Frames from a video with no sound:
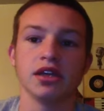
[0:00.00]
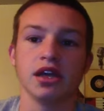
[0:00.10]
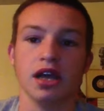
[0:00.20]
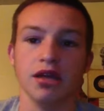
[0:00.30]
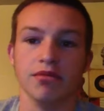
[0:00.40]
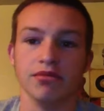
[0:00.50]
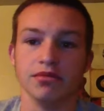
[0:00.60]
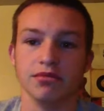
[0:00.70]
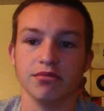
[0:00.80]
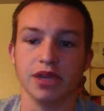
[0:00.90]
and
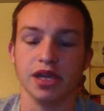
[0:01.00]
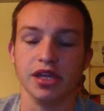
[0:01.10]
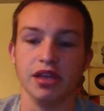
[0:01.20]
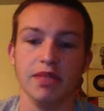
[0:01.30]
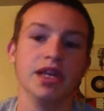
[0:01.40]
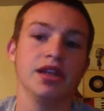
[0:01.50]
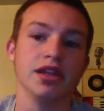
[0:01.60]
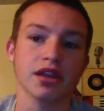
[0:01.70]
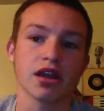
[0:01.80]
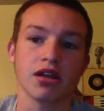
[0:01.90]
but he limited
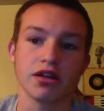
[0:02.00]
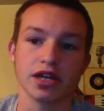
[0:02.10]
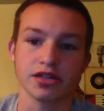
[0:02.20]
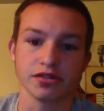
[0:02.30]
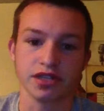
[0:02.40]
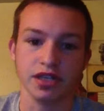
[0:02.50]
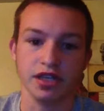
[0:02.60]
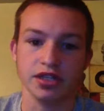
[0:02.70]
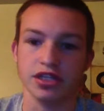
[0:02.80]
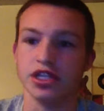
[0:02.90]
to the congregational
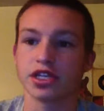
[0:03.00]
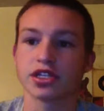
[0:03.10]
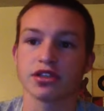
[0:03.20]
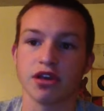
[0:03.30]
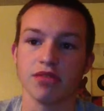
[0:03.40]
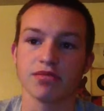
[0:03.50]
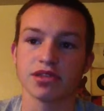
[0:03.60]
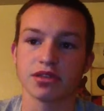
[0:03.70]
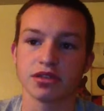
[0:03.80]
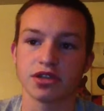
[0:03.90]
singing to just
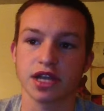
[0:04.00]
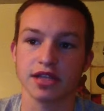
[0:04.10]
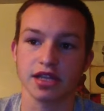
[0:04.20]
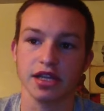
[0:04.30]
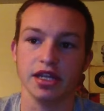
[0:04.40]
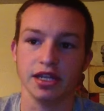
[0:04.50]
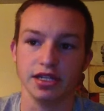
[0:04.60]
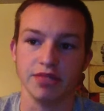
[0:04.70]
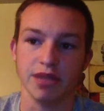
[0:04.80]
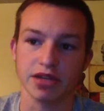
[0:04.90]
psalms translated
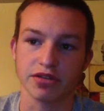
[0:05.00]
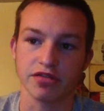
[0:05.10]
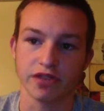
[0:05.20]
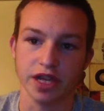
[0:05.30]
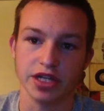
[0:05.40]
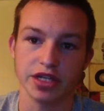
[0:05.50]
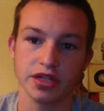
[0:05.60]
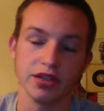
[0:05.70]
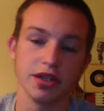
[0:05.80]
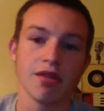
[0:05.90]
into metrical French.
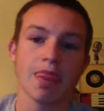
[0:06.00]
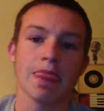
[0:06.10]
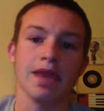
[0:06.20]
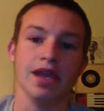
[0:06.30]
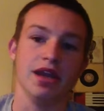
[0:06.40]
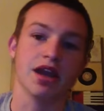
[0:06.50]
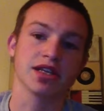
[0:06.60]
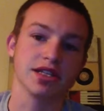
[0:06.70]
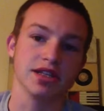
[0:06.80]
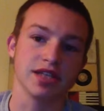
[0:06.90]
And
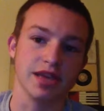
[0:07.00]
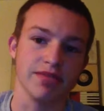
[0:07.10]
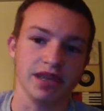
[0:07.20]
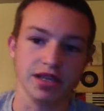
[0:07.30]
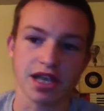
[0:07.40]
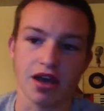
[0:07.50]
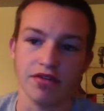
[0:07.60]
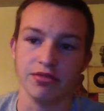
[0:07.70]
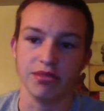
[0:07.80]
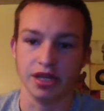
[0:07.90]
Knox did the same thing as
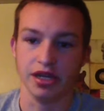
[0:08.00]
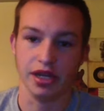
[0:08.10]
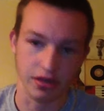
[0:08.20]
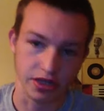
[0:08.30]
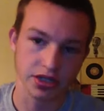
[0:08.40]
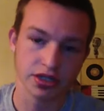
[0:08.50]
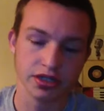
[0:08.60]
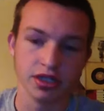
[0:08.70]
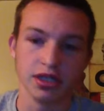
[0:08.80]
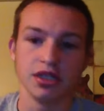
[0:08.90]
Calvin, but in English.
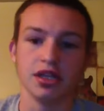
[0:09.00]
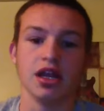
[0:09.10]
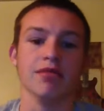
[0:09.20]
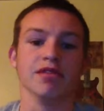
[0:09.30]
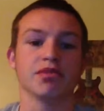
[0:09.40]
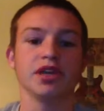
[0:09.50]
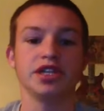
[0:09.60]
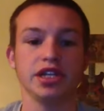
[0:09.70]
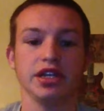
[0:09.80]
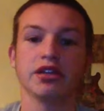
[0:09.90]
The
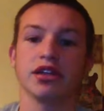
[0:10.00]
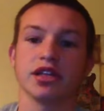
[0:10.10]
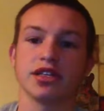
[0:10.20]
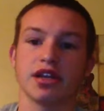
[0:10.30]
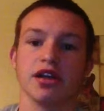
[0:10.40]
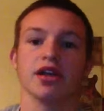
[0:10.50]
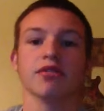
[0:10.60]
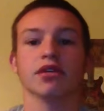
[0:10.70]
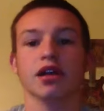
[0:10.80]
preaching during this era,